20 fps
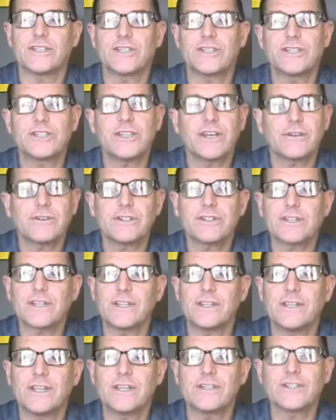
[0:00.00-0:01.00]
a serious
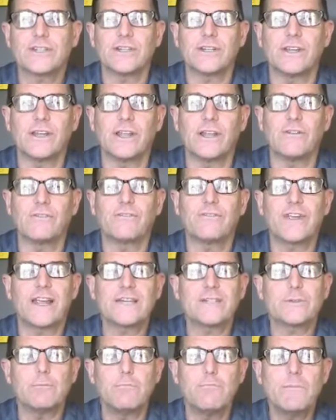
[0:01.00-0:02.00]
condition that
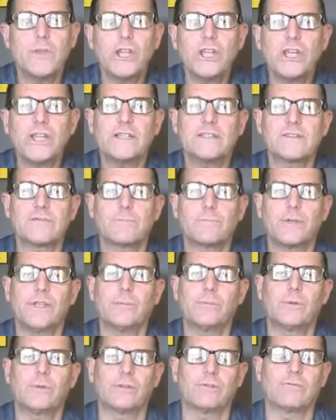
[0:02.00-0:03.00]
affects millions of
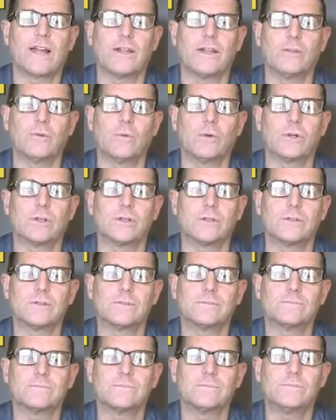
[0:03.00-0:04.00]
people around the world.
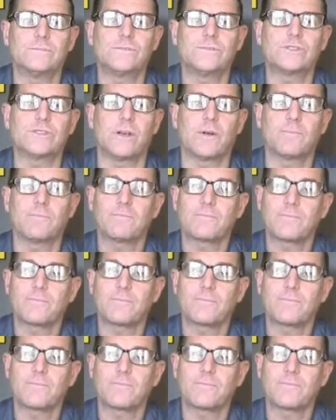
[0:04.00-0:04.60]
So